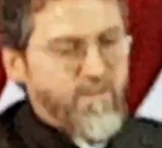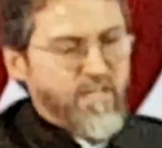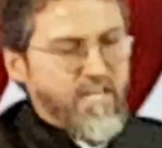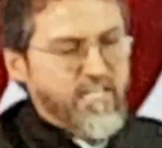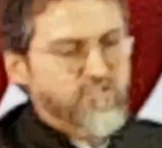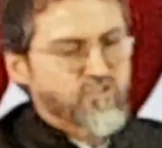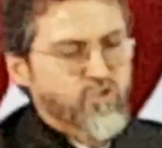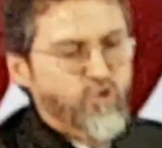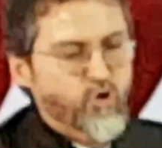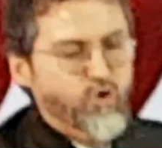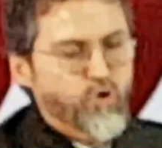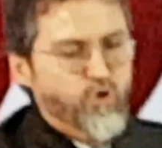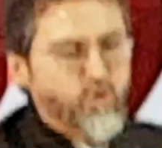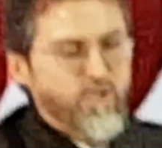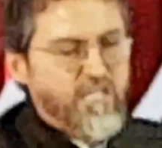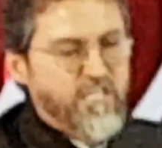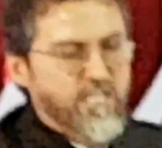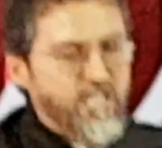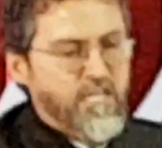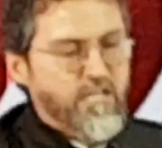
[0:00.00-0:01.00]
And so who
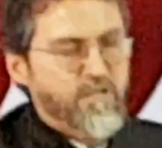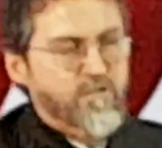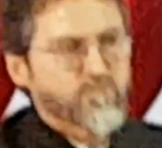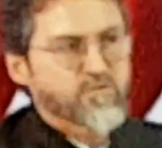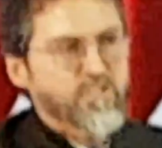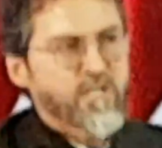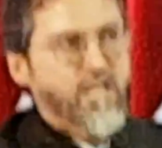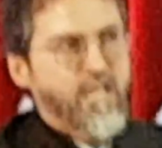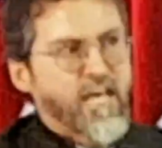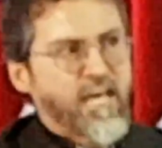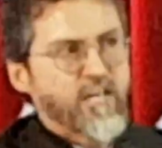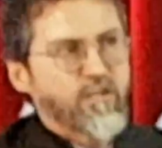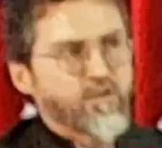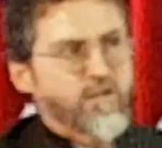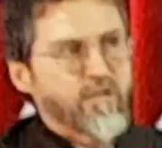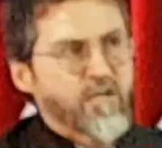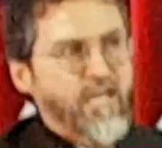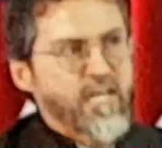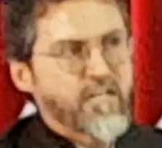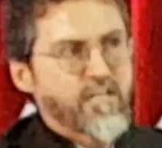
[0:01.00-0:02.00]
He gives
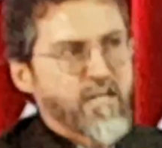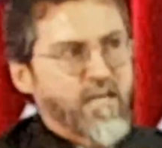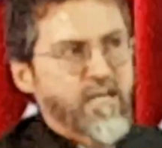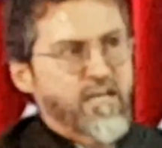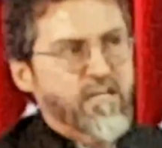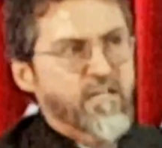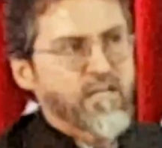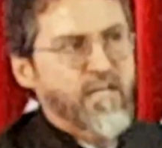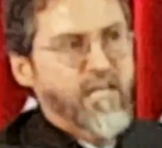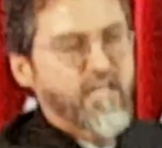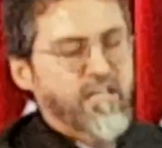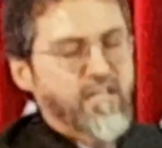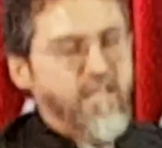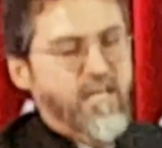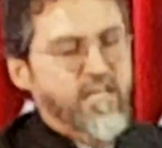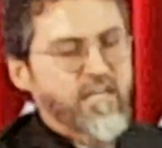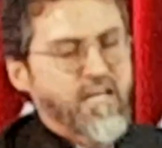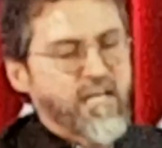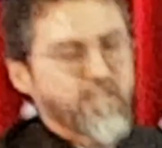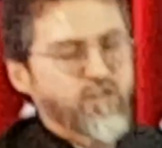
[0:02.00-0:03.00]

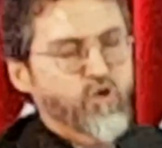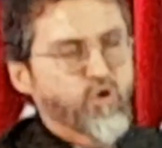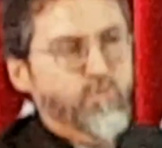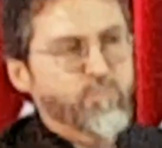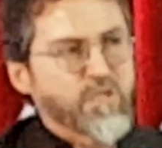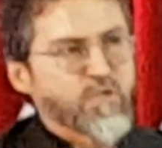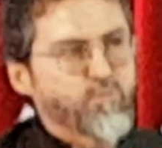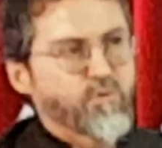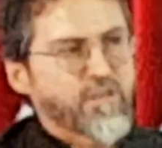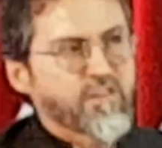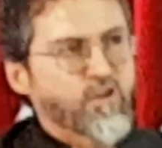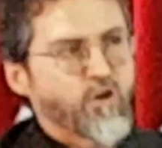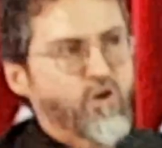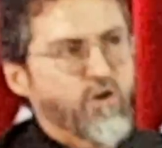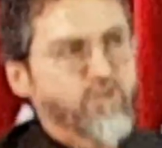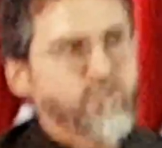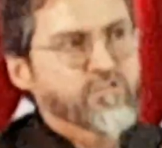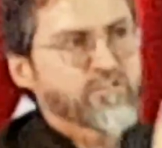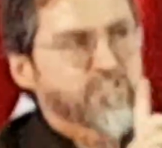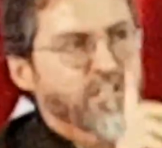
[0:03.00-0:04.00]
and whom He
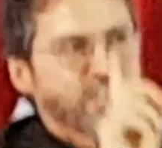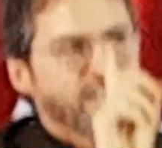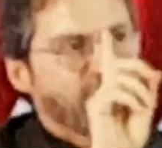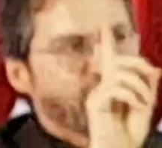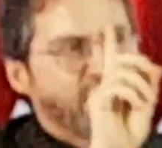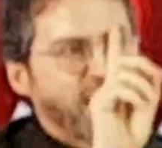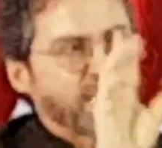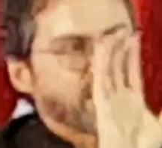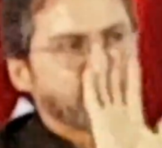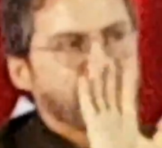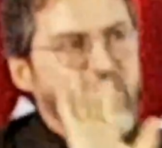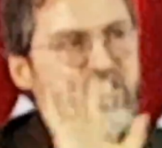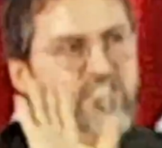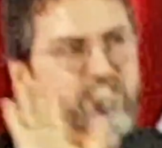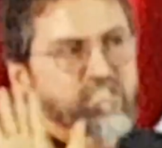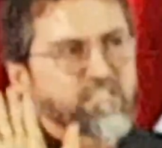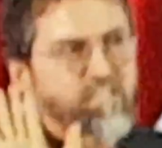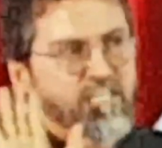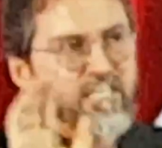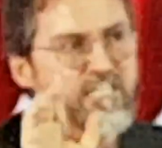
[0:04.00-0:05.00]
withholds, that's
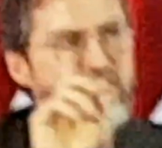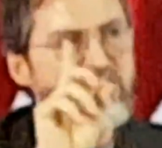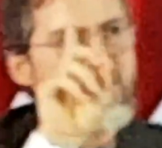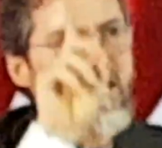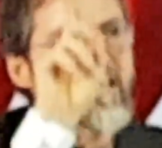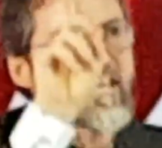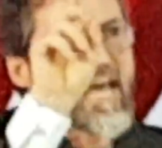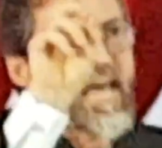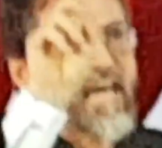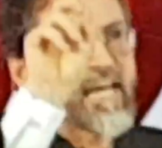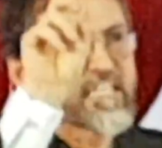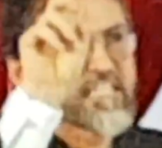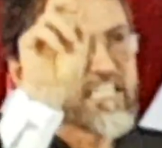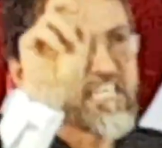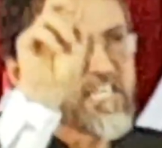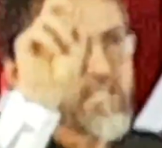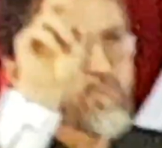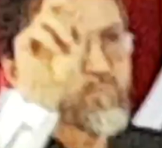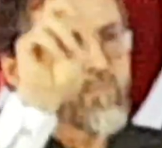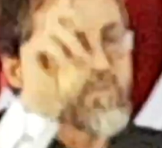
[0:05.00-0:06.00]
He's
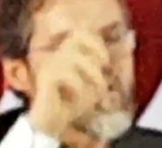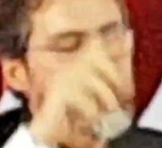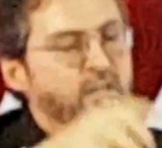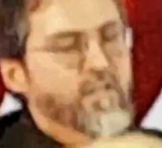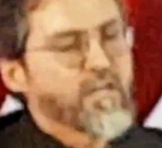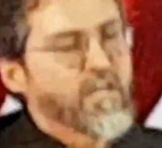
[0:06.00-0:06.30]
al-Hakim.